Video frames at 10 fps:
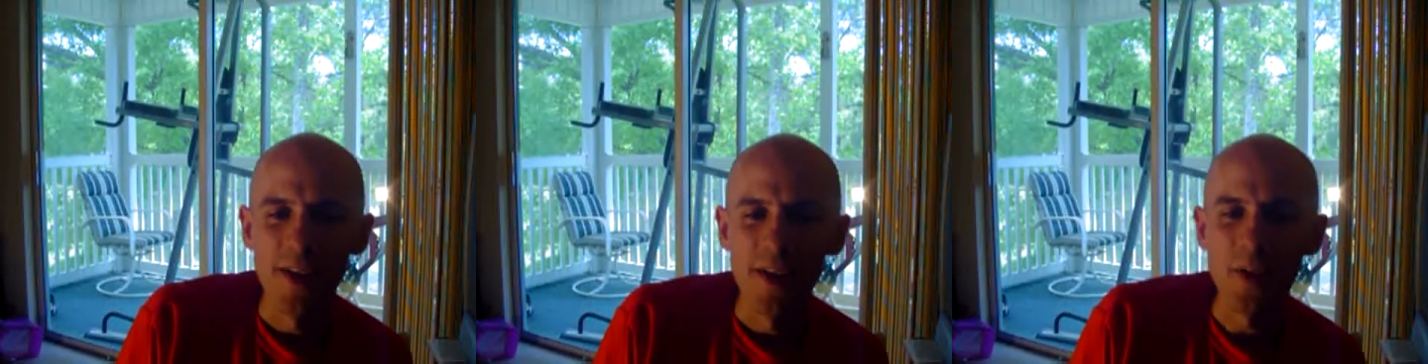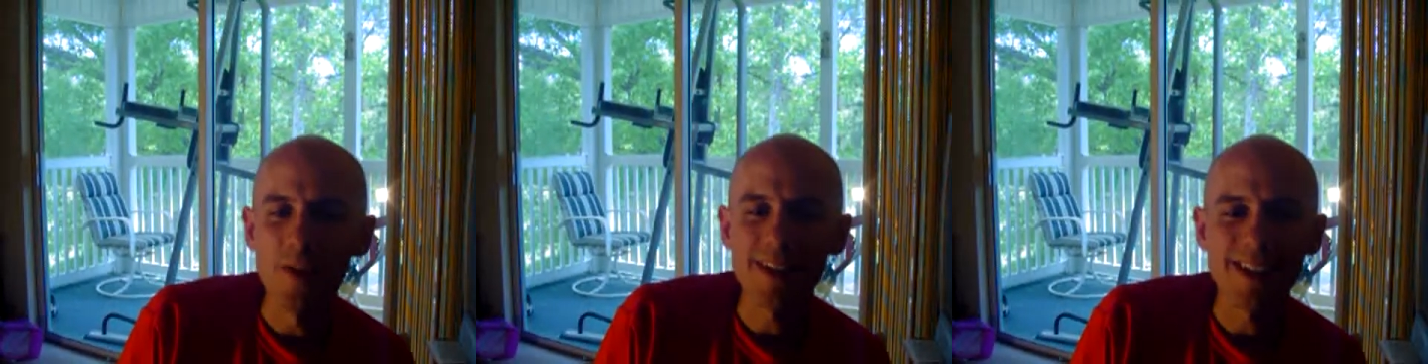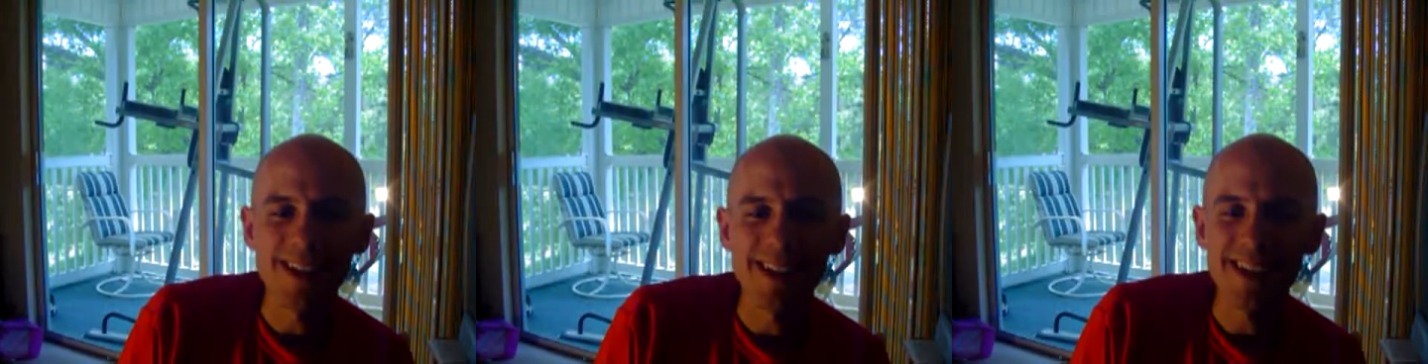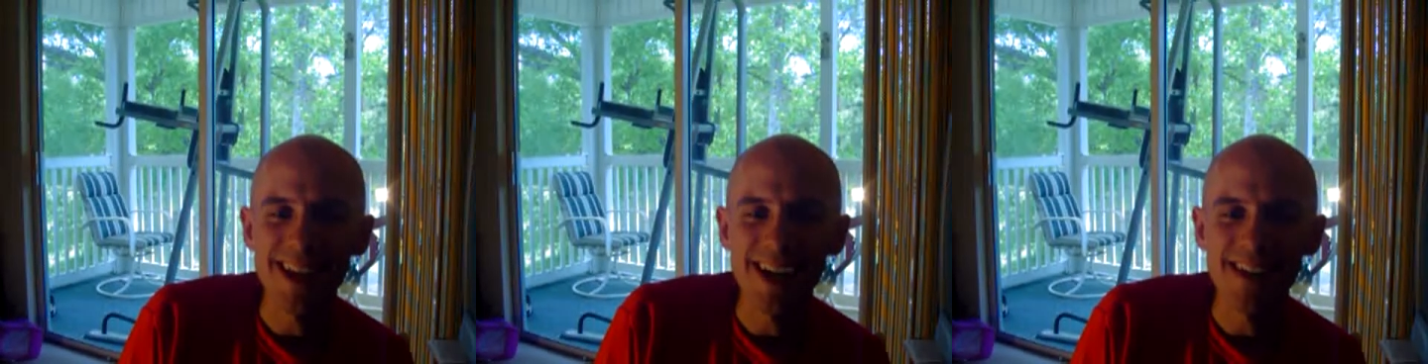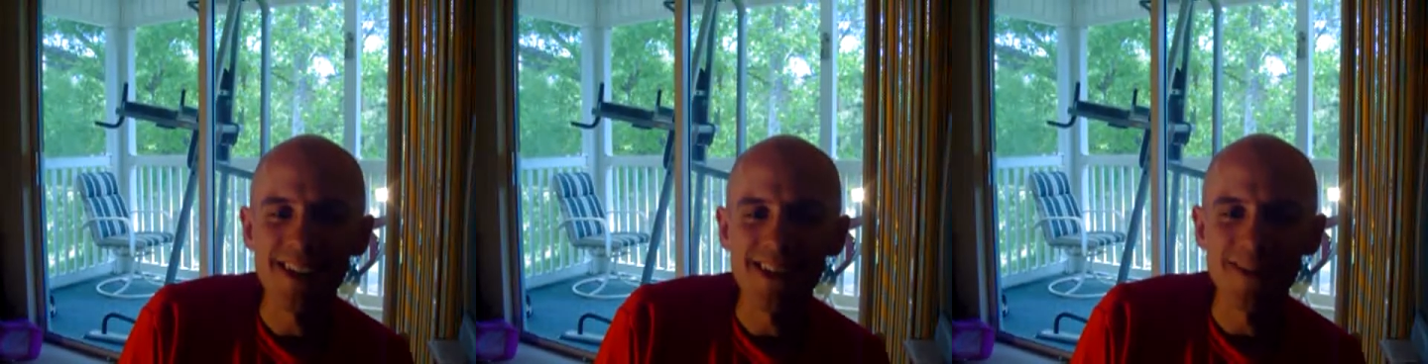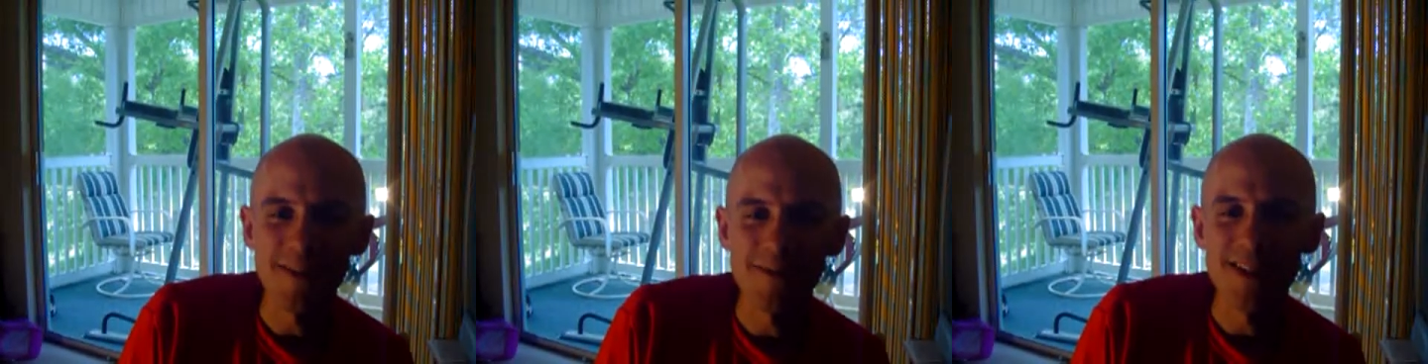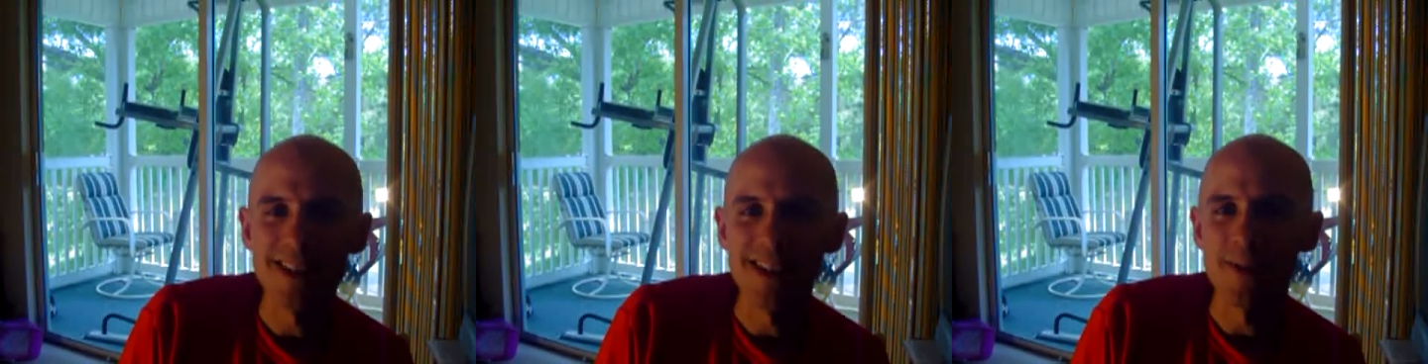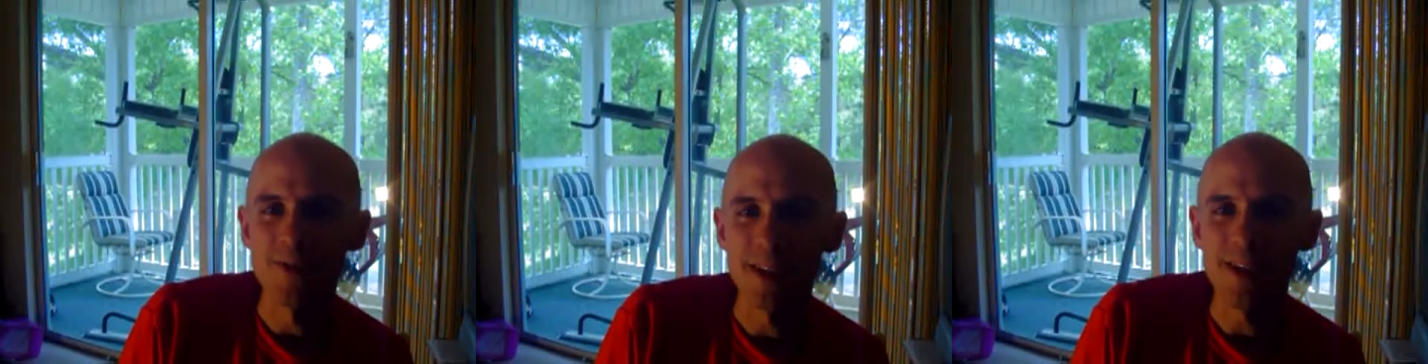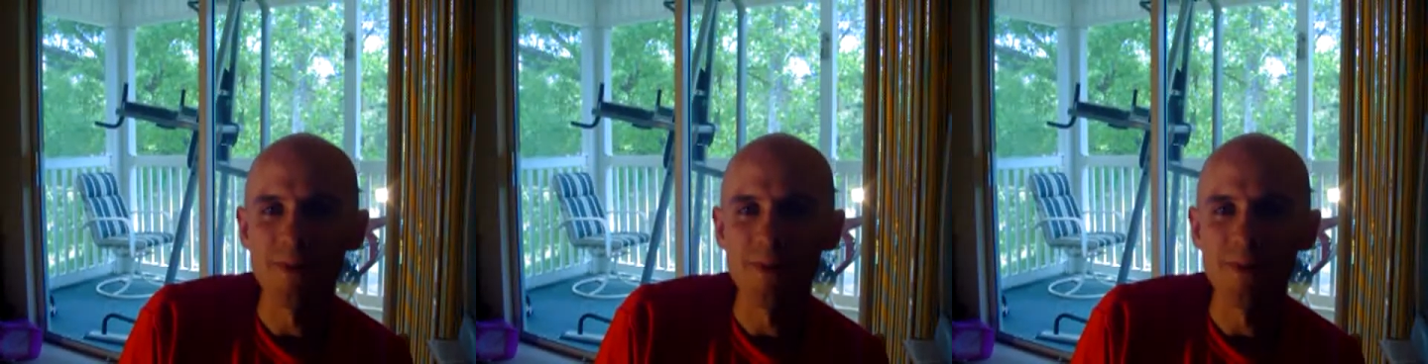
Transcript: The only thing that I don't really agree